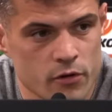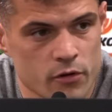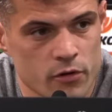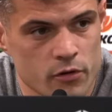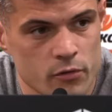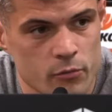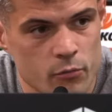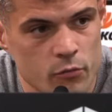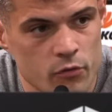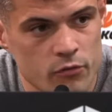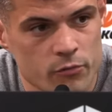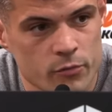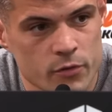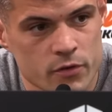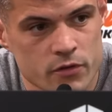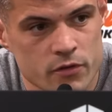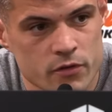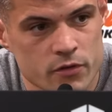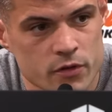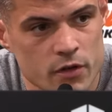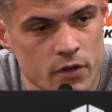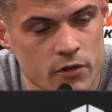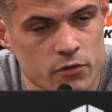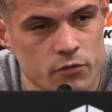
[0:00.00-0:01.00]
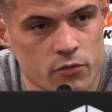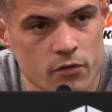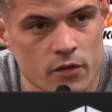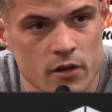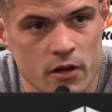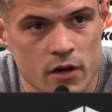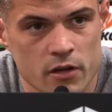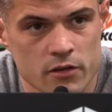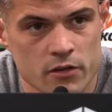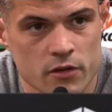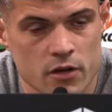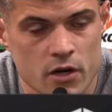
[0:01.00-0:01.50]
or a movement to
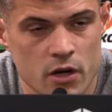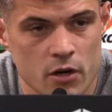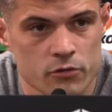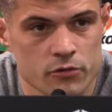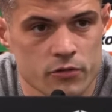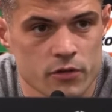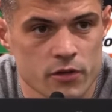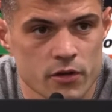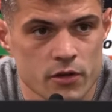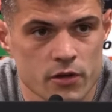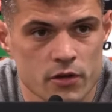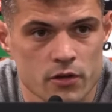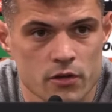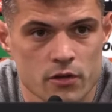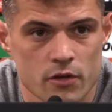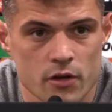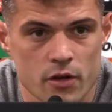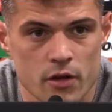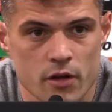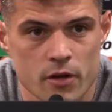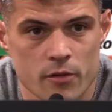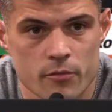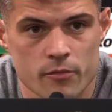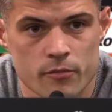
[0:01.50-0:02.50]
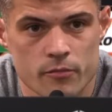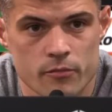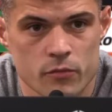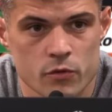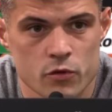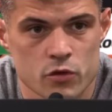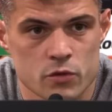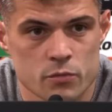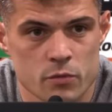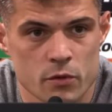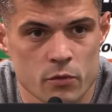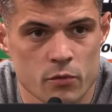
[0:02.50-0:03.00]
another country,
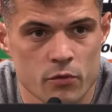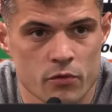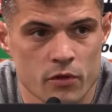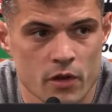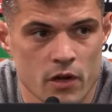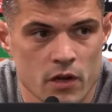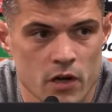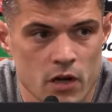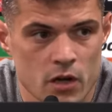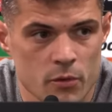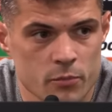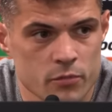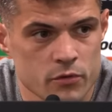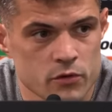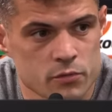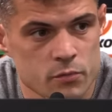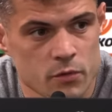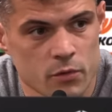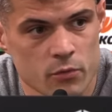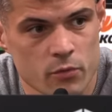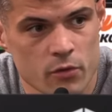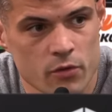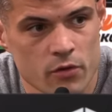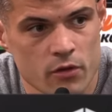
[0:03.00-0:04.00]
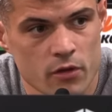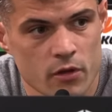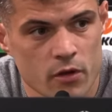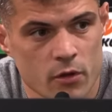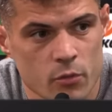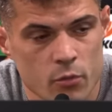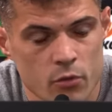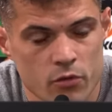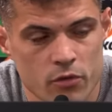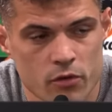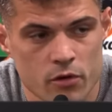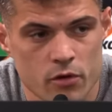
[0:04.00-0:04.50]
you speak with the club, you speak with
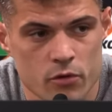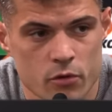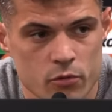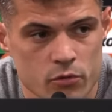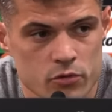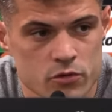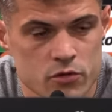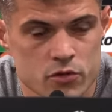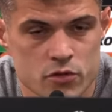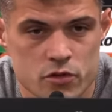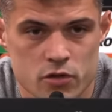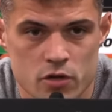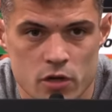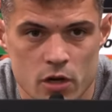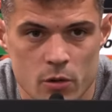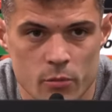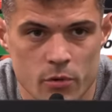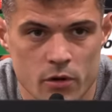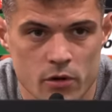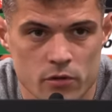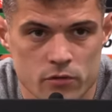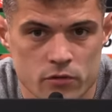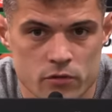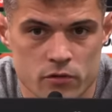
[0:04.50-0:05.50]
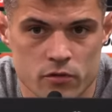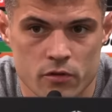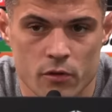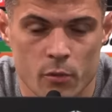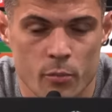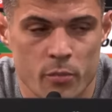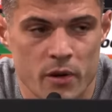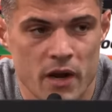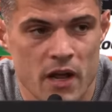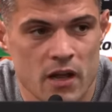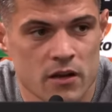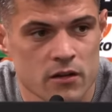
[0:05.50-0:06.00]
the coach about the
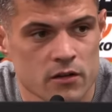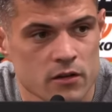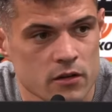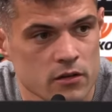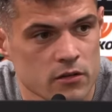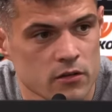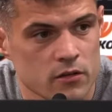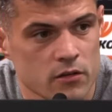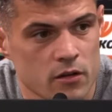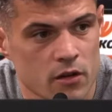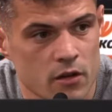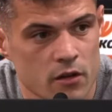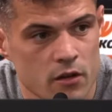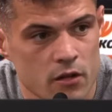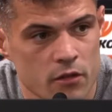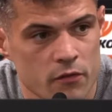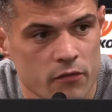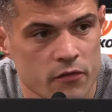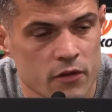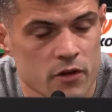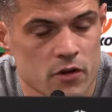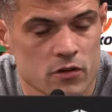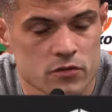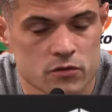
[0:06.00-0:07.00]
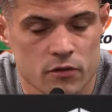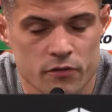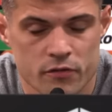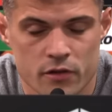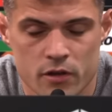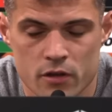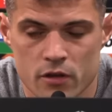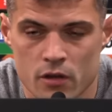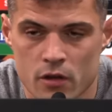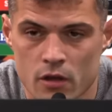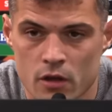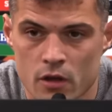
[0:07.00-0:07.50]
plan and the
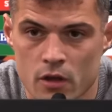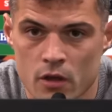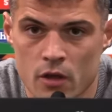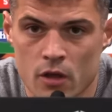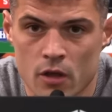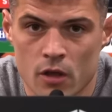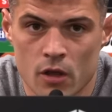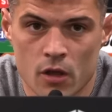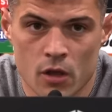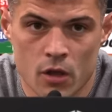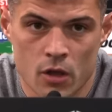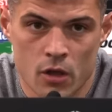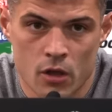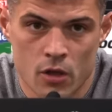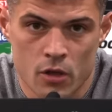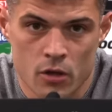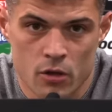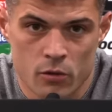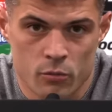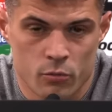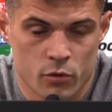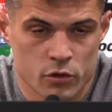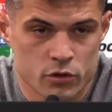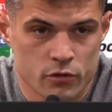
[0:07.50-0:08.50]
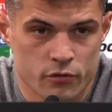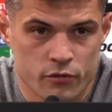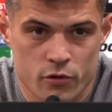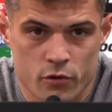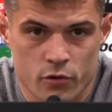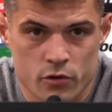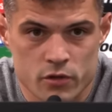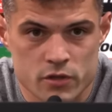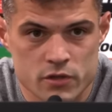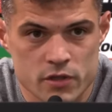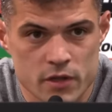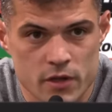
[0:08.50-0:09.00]
philosophy. But of
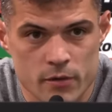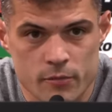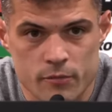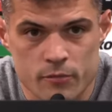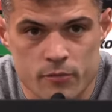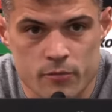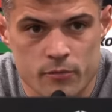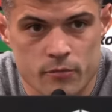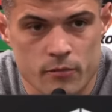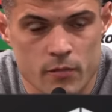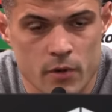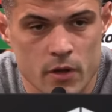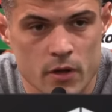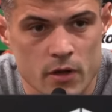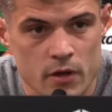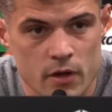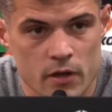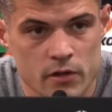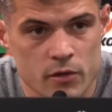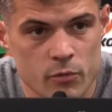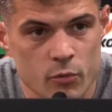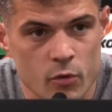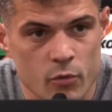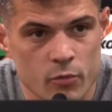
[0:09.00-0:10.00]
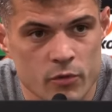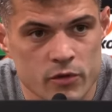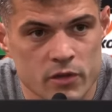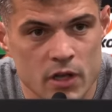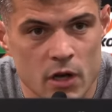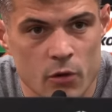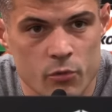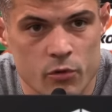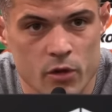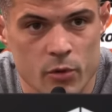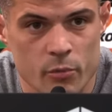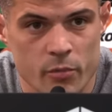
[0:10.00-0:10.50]
course, at the moment,
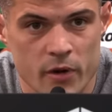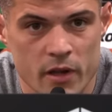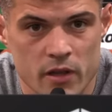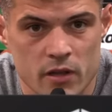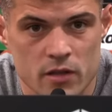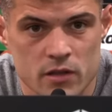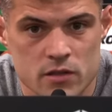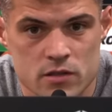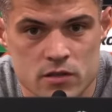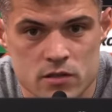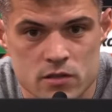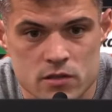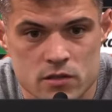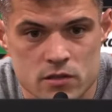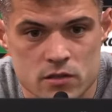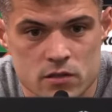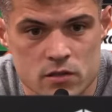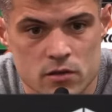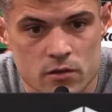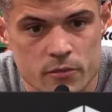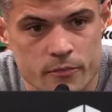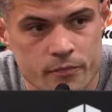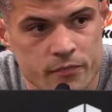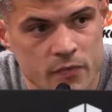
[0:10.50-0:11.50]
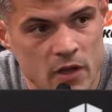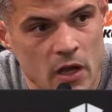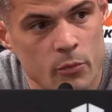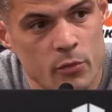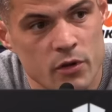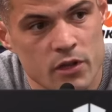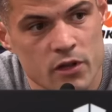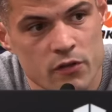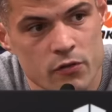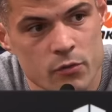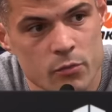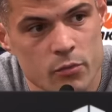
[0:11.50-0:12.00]
how we are playing is
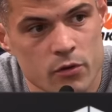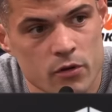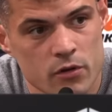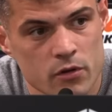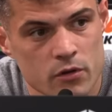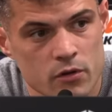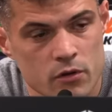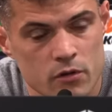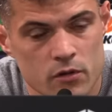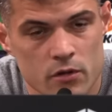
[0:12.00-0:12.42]
unbelievable,